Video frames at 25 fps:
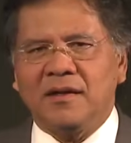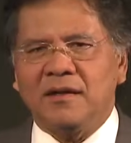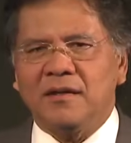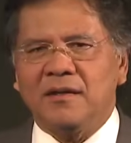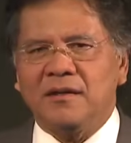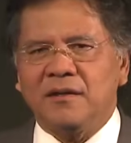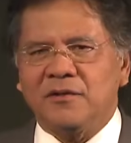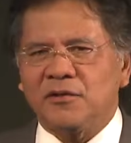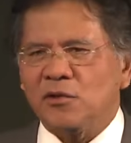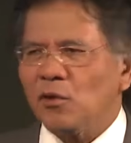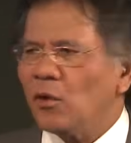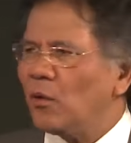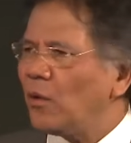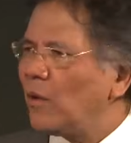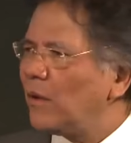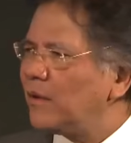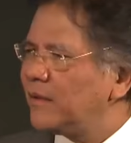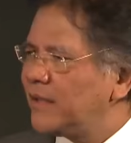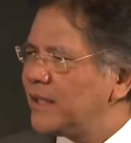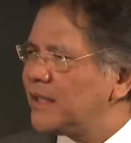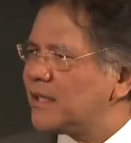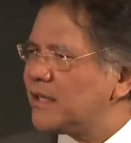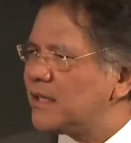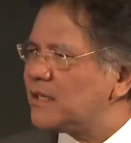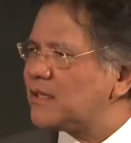So
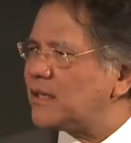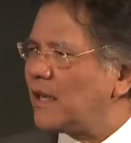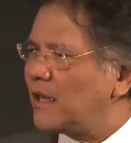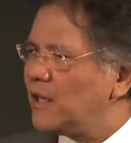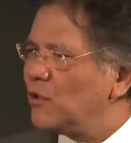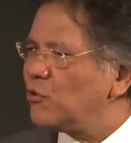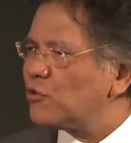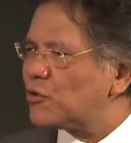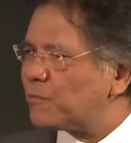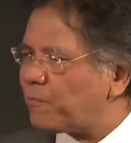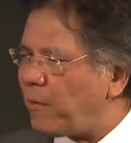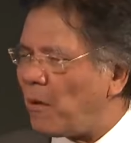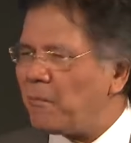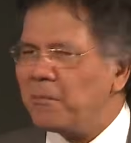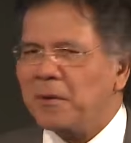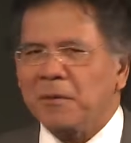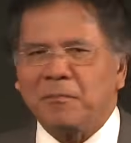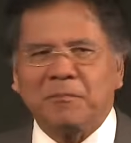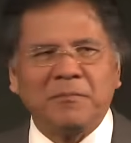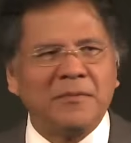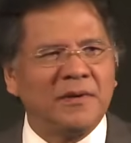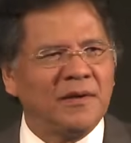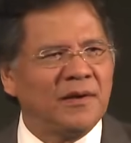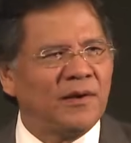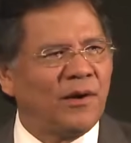this is a huge problem.
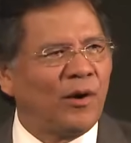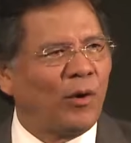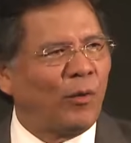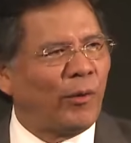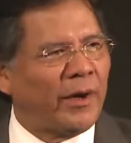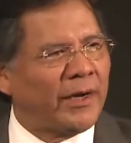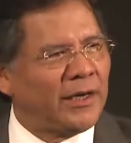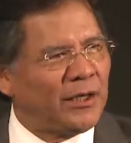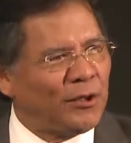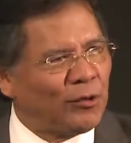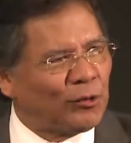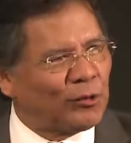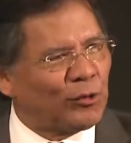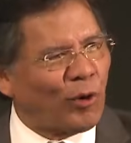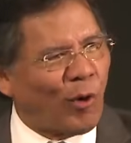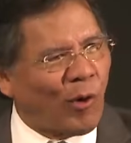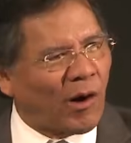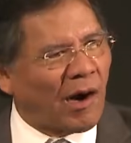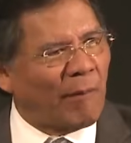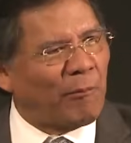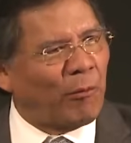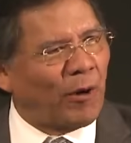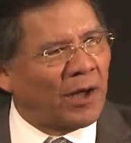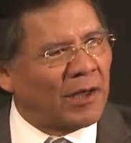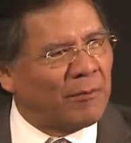When you talk
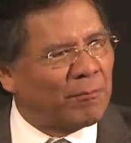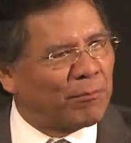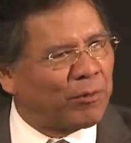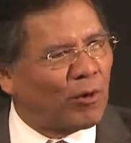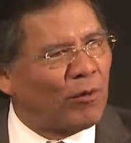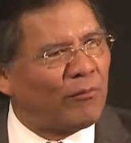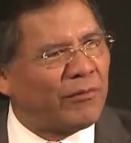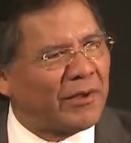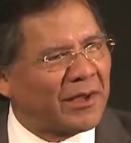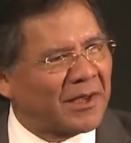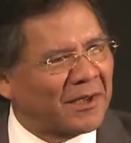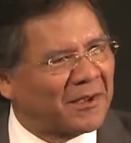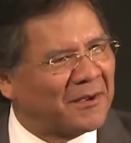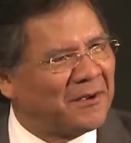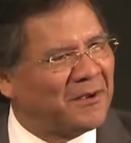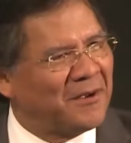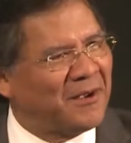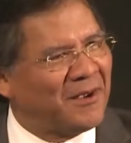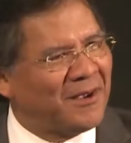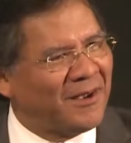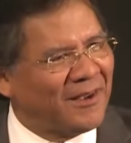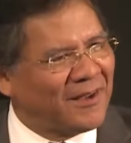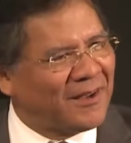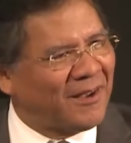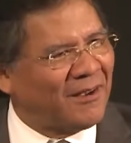about improving
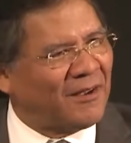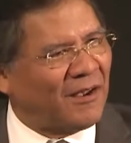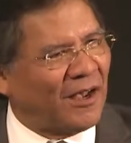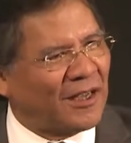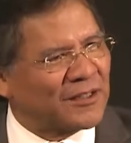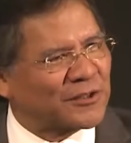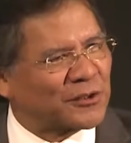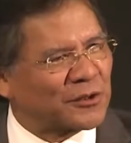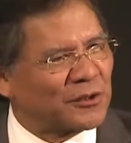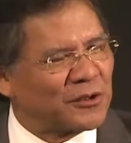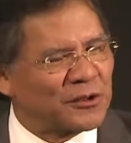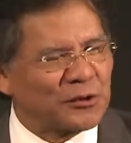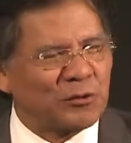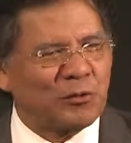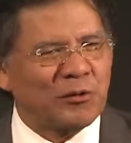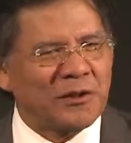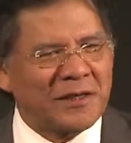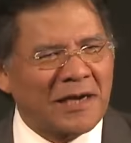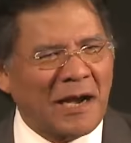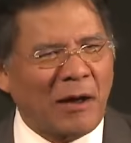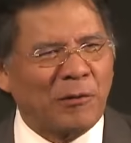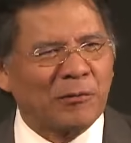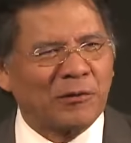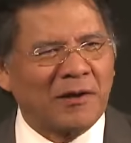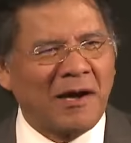student
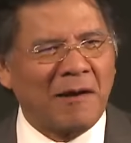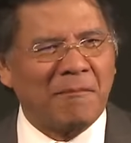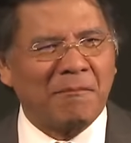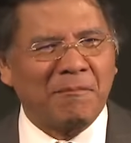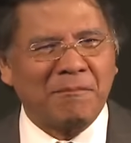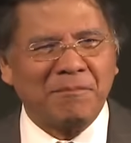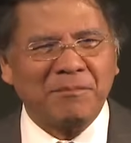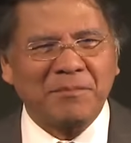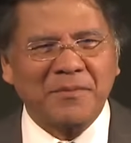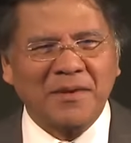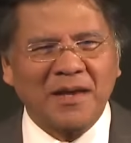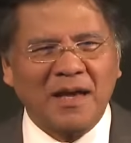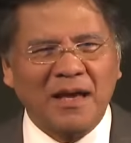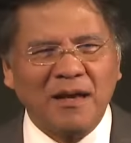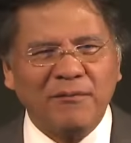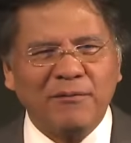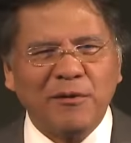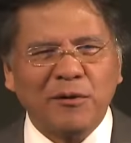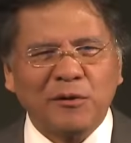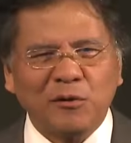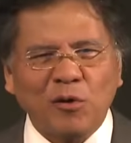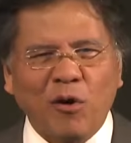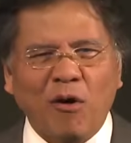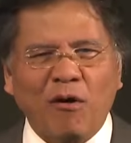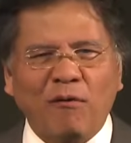outcome, if you
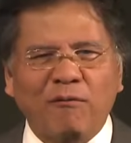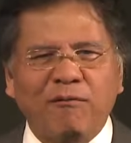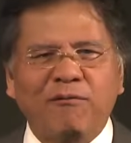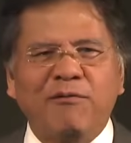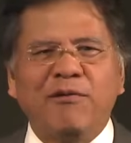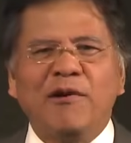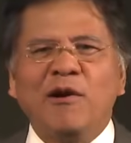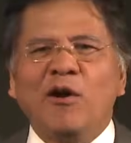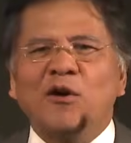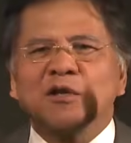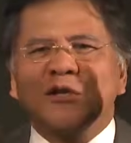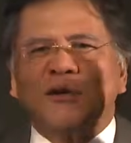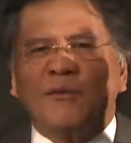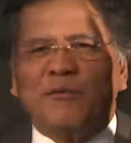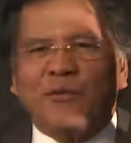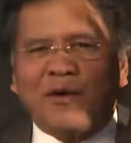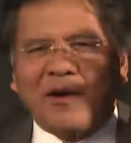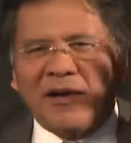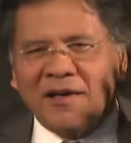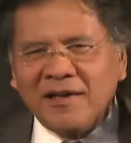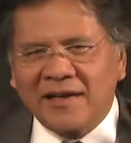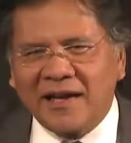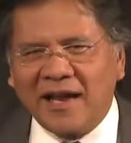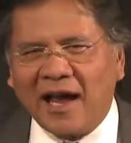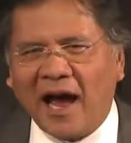talk
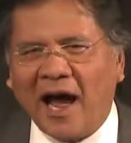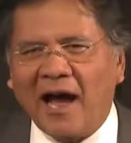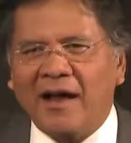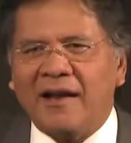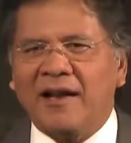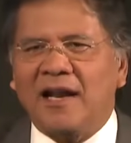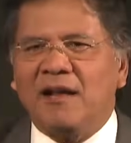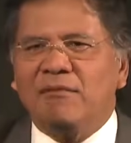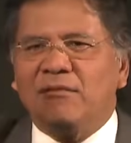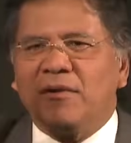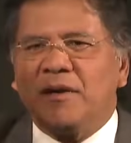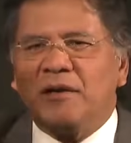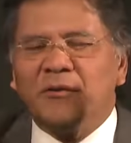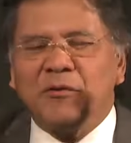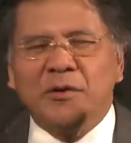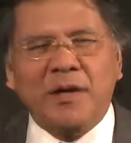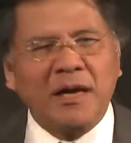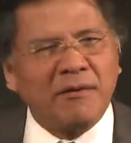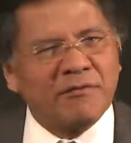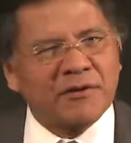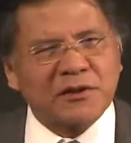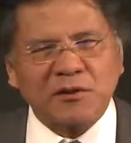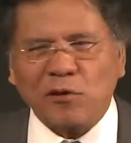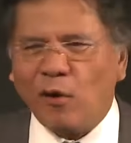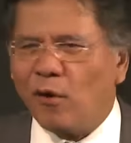philosophically at high level, you
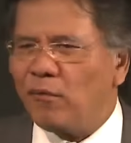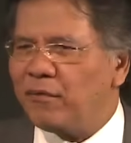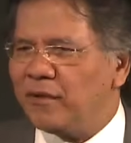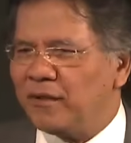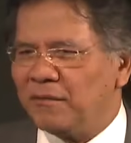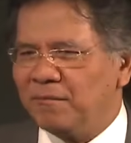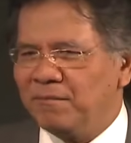never solve it.